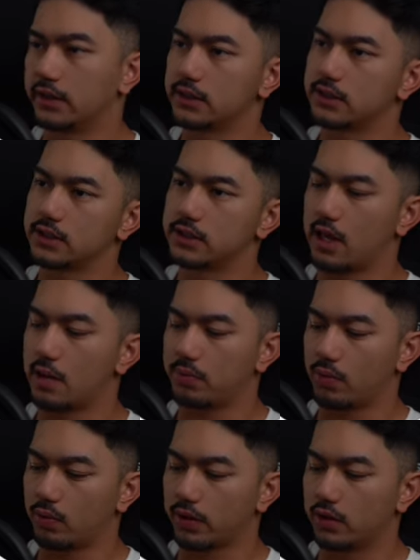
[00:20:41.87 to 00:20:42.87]
in this
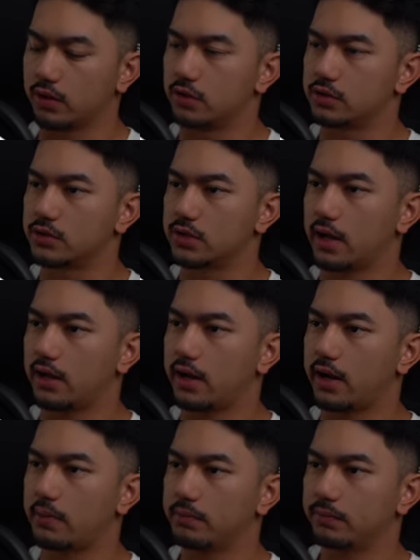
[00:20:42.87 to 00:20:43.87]
example, we're going to use 10
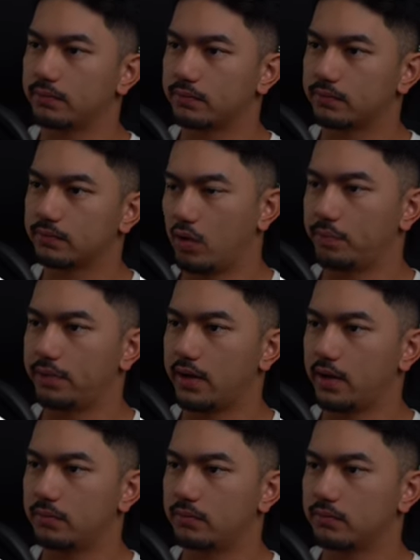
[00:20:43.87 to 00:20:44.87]
a.m., 1
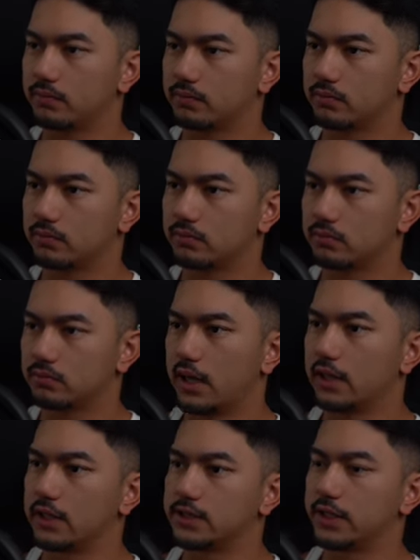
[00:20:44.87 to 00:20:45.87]
p.m.,
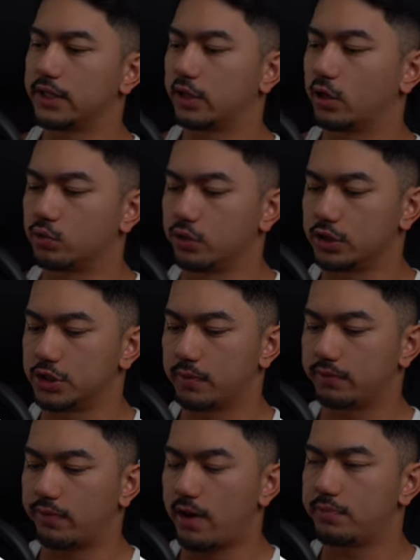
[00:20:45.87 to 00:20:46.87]
and let's say they go to the gym
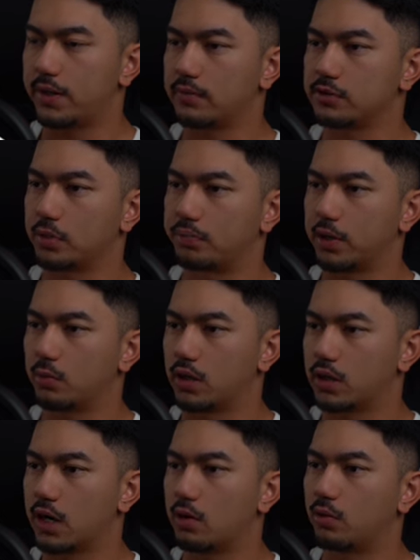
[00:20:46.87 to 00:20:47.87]
at 5 p.m., so pre
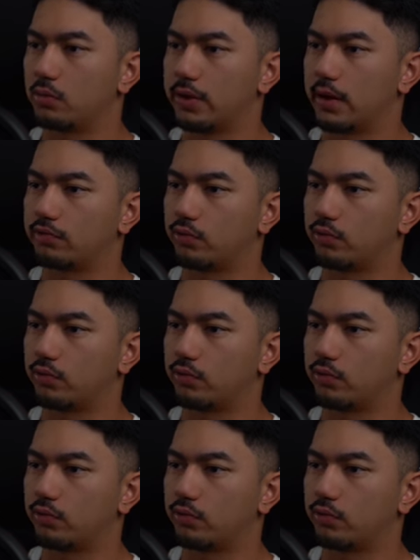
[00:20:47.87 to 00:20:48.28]
workout will be at